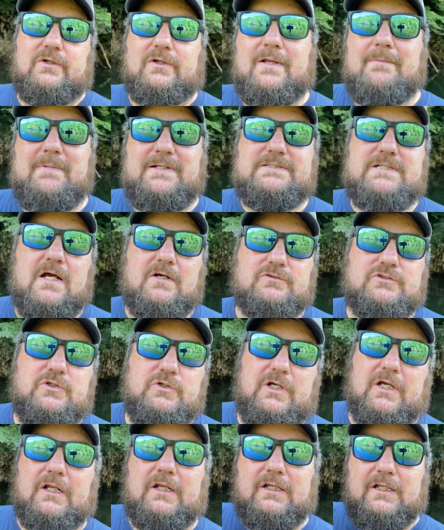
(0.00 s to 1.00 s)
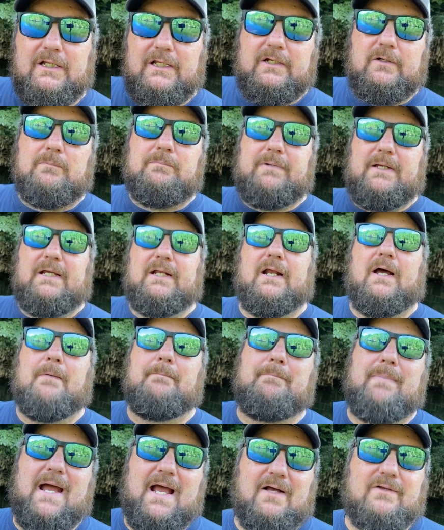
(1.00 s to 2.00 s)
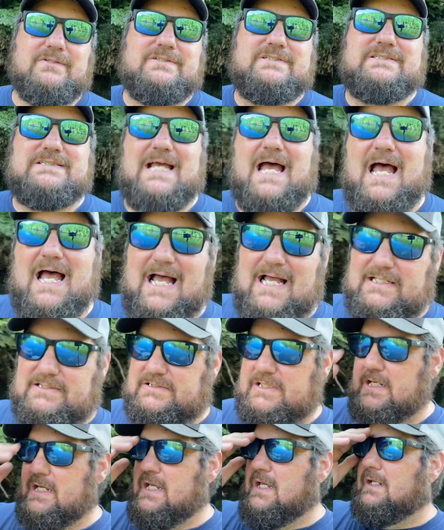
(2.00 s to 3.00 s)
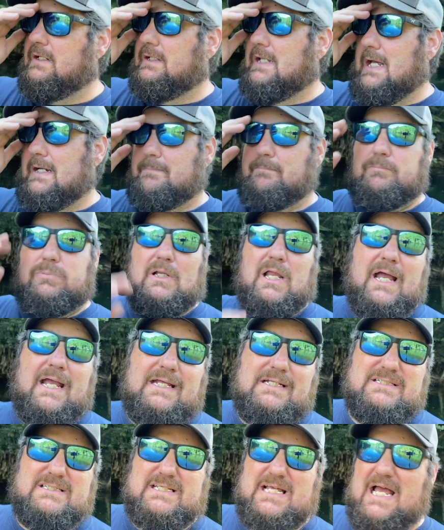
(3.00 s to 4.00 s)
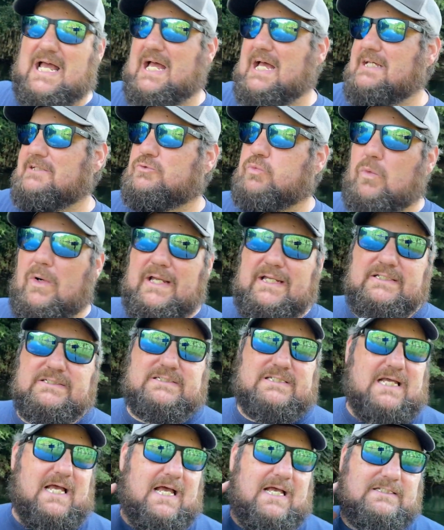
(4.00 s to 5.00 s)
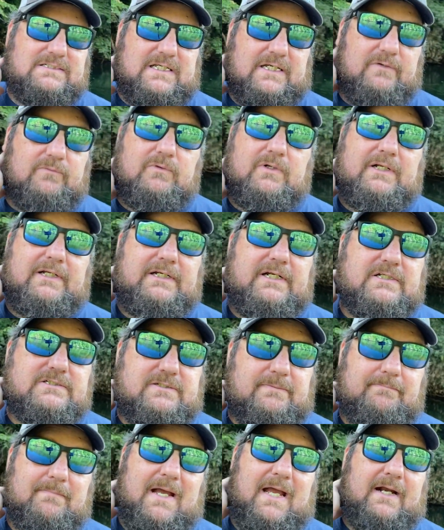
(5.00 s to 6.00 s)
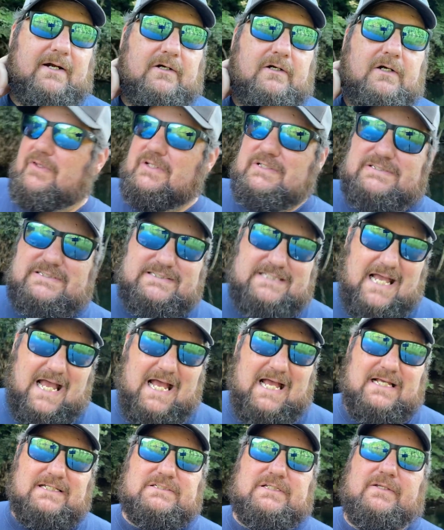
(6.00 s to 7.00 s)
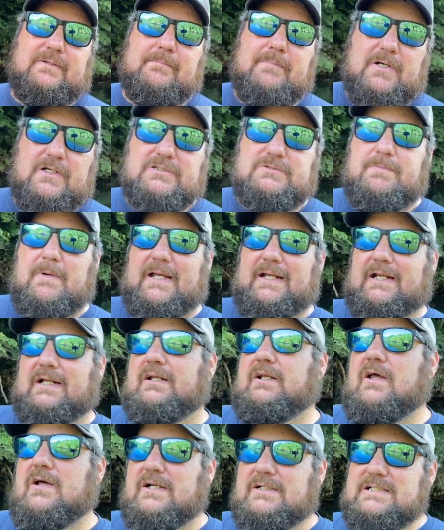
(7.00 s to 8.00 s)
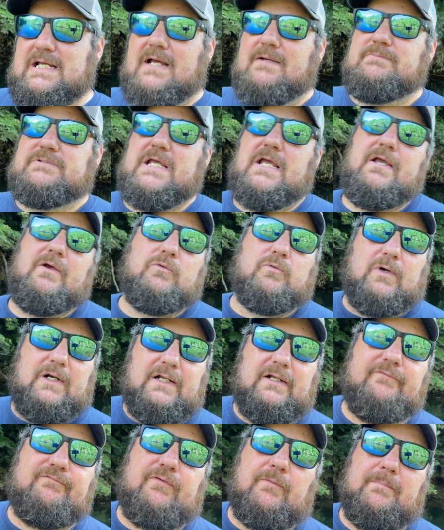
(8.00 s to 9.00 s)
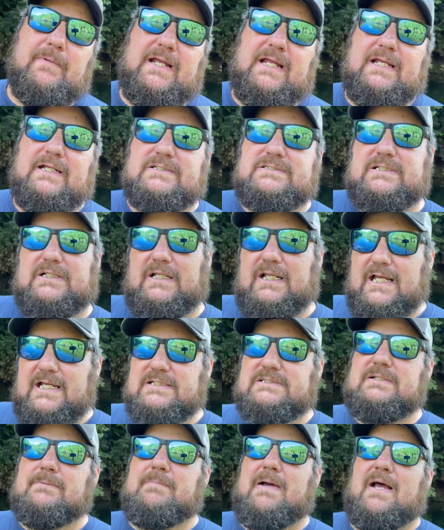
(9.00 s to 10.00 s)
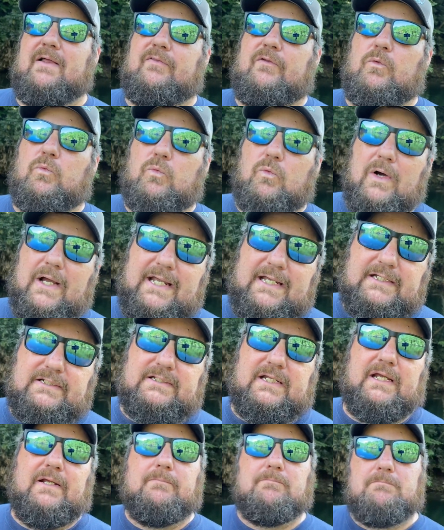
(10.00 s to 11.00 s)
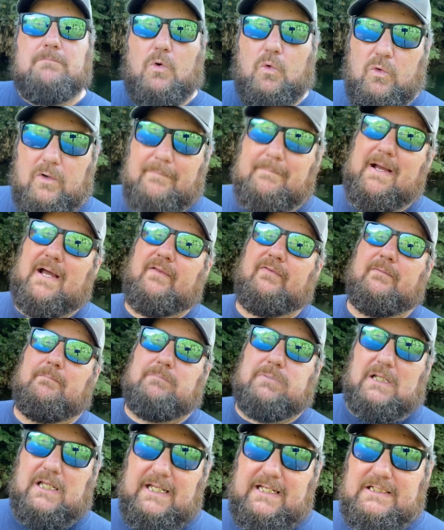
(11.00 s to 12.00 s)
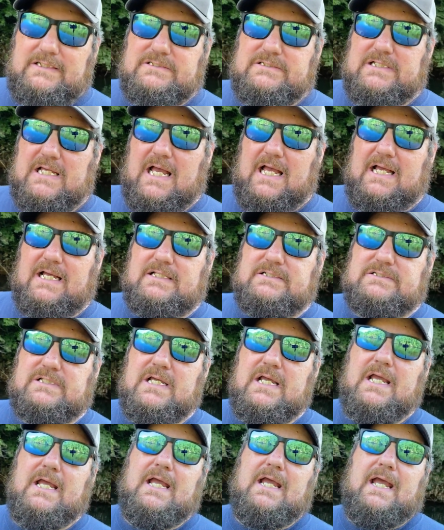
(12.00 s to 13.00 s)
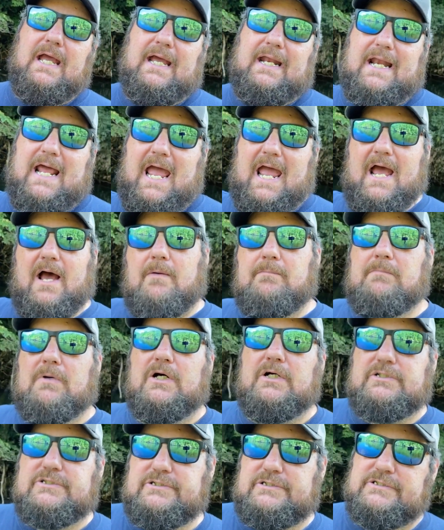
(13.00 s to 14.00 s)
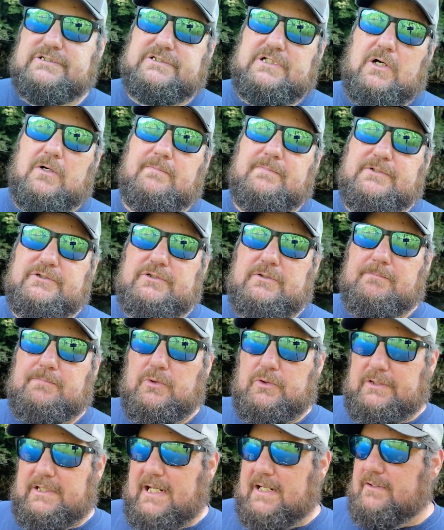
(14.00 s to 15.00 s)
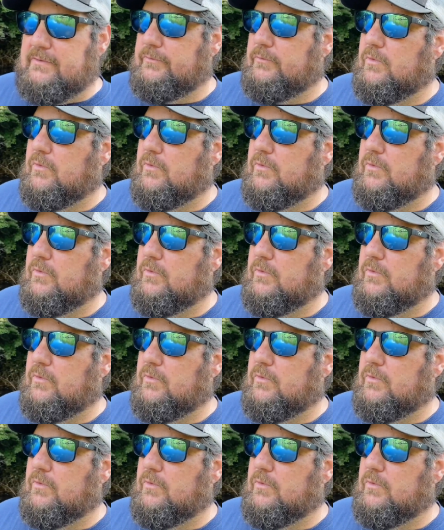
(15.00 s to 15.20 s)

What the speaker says: let me talk to you a little bit about size, like blade size, weight size. It really doesn't matter. size of the buzzbait, a lot of times, really for me, it's less about the weight and more about the blade size and how much disturbance you're putting out on the